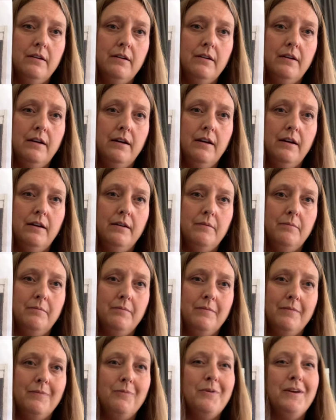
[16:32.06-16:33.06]

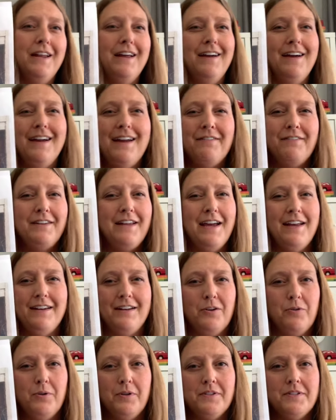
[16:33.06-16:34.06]
When I haven't had
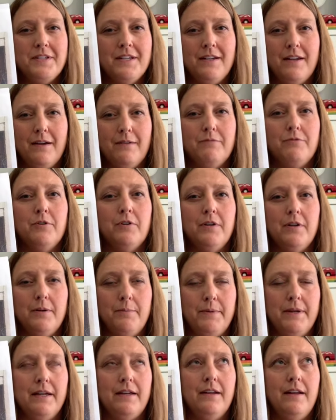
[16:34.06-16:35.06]
it quilted up for a
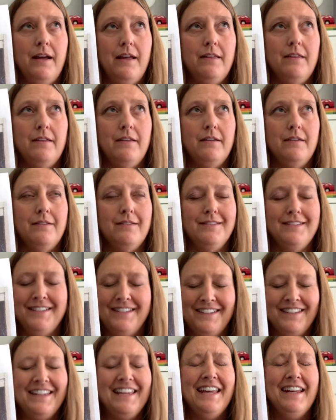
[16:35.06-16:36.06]
bit, I
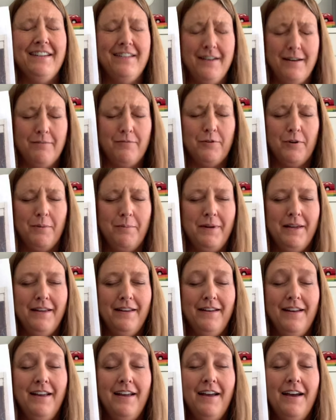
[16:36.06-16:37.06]
kitted up for a bit.
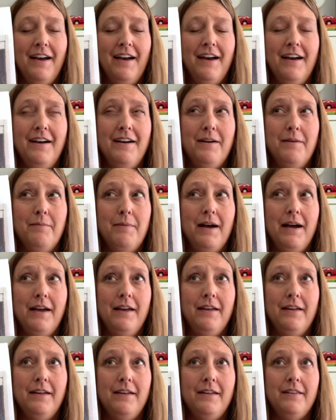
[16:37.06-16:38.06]

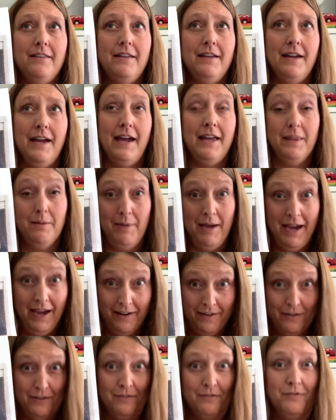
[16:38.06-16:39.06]
I think I had the
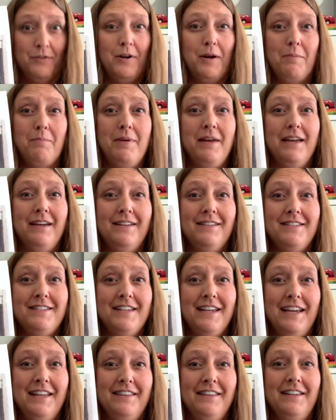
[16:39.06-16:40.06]
pattern for a bit,
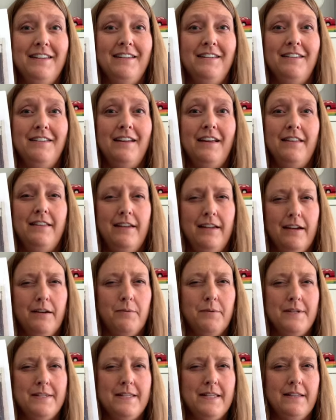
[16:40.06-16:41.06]
and then I think I
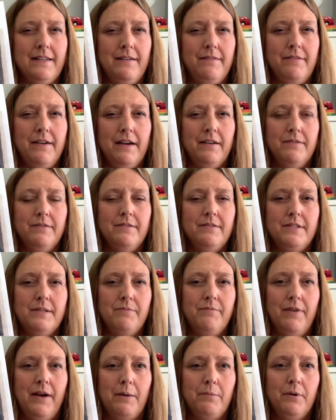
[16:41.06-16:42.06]
recently found
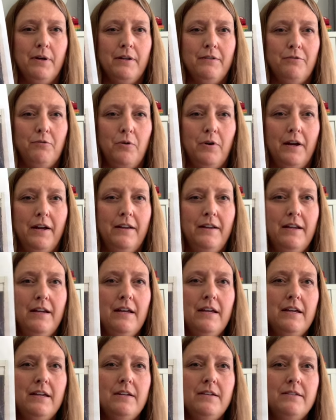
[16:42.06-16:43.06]
some fabric for it.
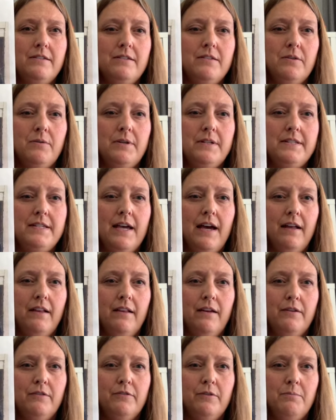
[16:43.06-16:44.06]
So it's
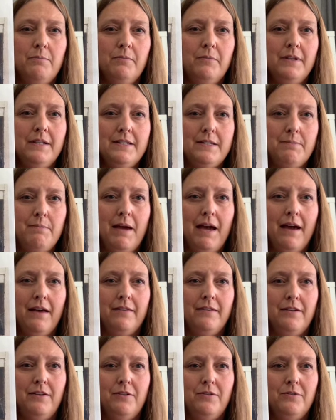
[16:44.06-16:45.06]
Hello from Liz
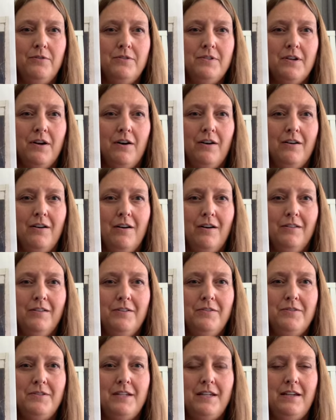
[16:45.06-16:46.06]
Matthews, All
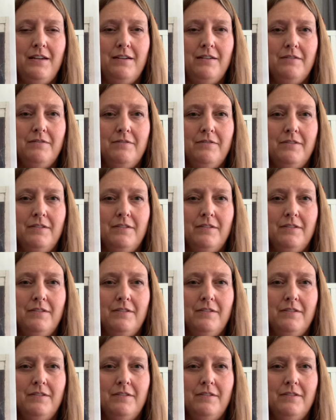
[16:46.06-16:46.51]
Hallows Eve,